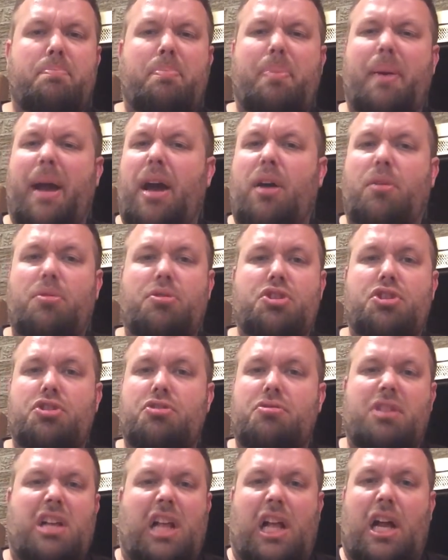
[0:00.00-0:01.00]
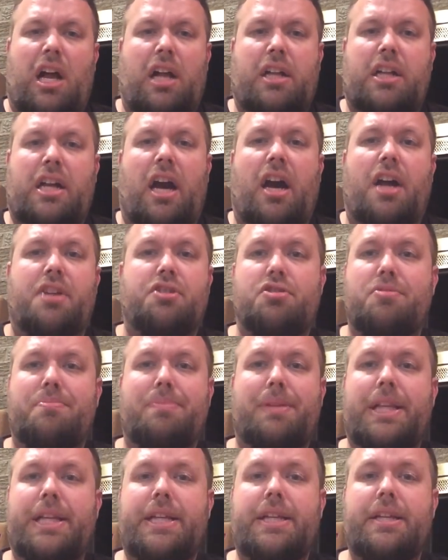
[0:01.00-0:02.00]
pouch codger
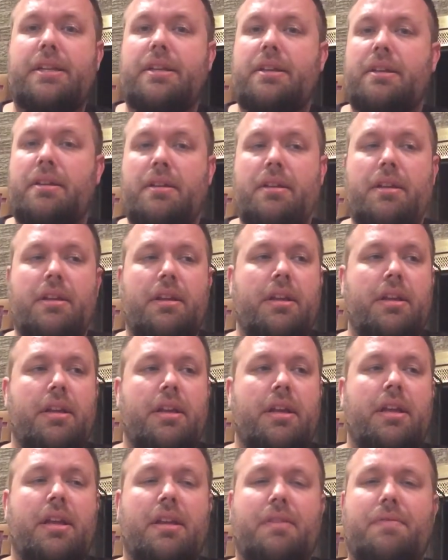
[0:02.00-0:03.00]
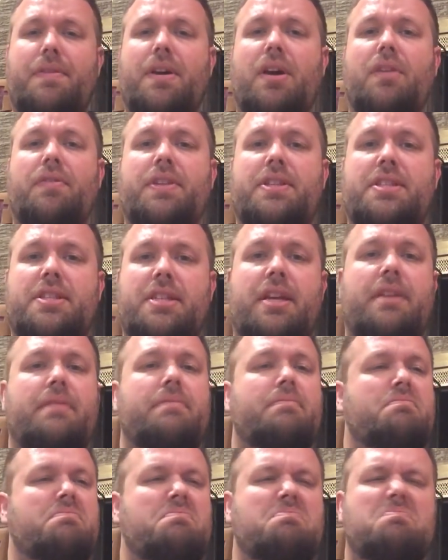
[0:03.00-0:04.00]
blend, and Velvet's
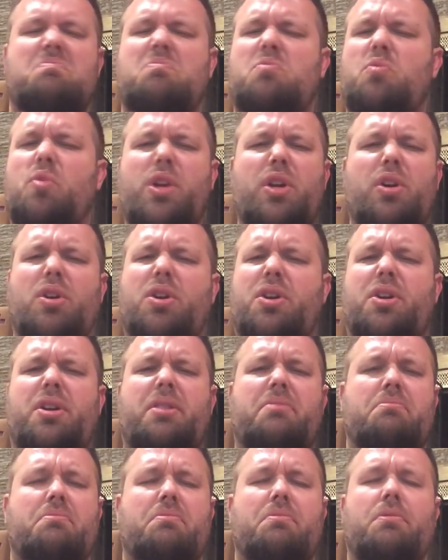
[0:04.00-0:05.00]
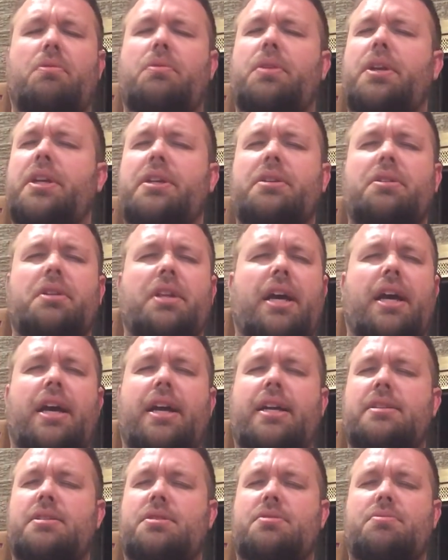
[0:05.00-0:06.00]
it. Real good. Real
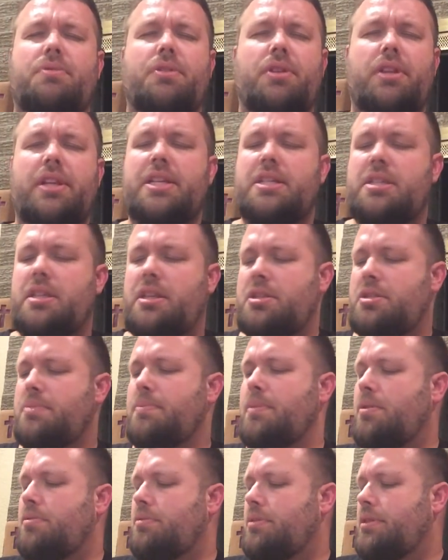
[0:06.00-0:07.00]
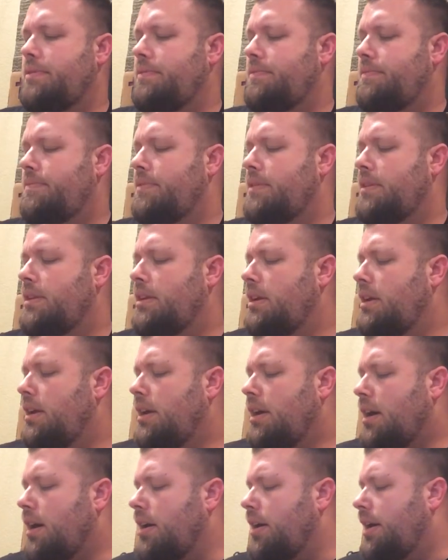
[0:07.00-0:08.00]
nice. Real easy to smoke.
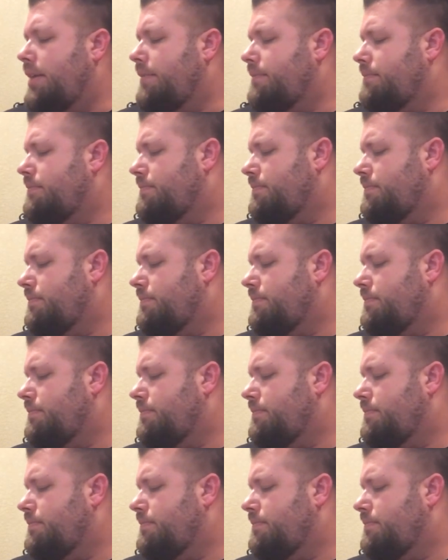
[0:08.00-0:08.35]
All right.